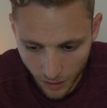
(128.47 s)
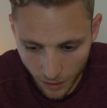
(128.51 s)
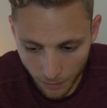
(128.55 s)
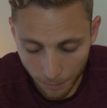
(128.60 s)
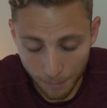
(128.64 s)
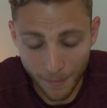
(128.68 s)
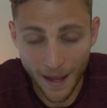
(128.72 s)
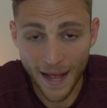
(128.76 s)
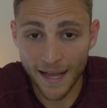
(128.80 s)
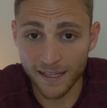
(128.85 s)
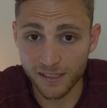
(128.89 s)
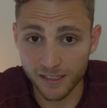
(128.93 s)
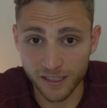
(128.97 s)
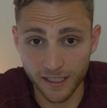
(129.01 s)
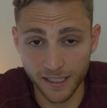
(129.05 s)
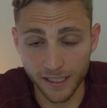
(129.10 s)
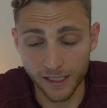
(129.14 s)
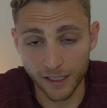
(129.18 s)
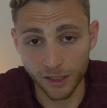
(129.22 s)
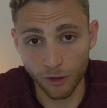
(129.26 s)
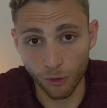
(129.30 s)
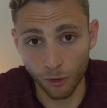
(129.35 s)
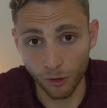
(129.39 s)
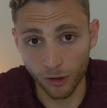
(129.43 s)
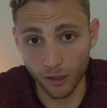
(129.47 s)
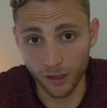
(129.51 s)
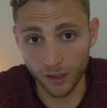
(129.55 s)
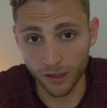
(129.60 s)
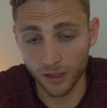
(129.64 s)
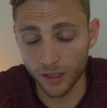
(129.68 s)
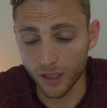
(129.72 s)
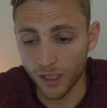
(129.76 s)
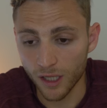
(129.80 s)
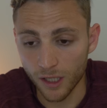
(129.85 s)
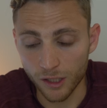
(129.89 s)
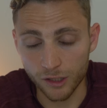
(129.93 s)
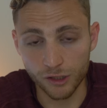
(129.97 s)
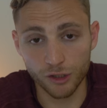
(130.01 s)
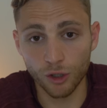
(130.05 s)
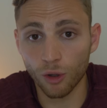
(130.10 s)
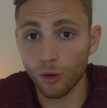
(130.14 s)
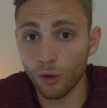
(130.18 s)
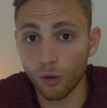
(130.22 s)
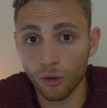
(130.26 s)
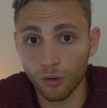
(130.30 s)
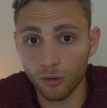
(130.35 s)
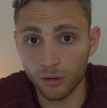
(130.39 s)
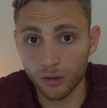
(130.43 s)
mask it or
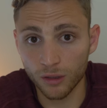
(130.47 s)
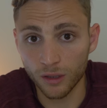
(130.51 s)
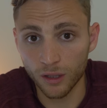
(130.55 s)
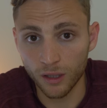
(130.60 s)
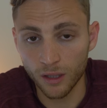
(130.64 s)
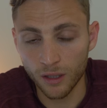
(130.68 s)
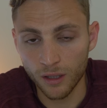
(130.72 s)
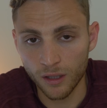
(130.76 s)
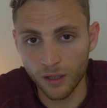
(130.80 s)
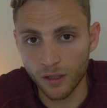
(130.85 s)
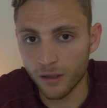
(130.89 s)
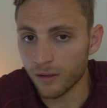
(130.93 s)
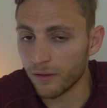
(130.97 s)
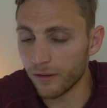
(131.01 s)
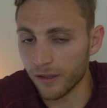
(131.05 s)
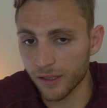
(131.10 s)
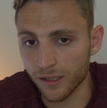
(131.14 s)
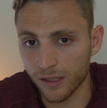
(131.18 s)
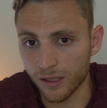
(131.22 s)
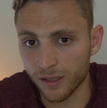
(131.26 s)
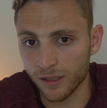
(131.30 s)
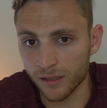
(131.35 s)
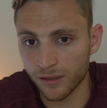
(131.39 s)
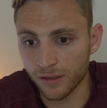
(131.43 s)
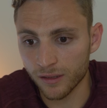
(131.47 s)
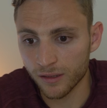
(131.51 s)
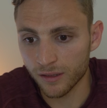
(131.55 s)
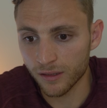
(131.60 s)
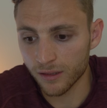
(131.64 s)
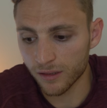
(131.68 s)
dull the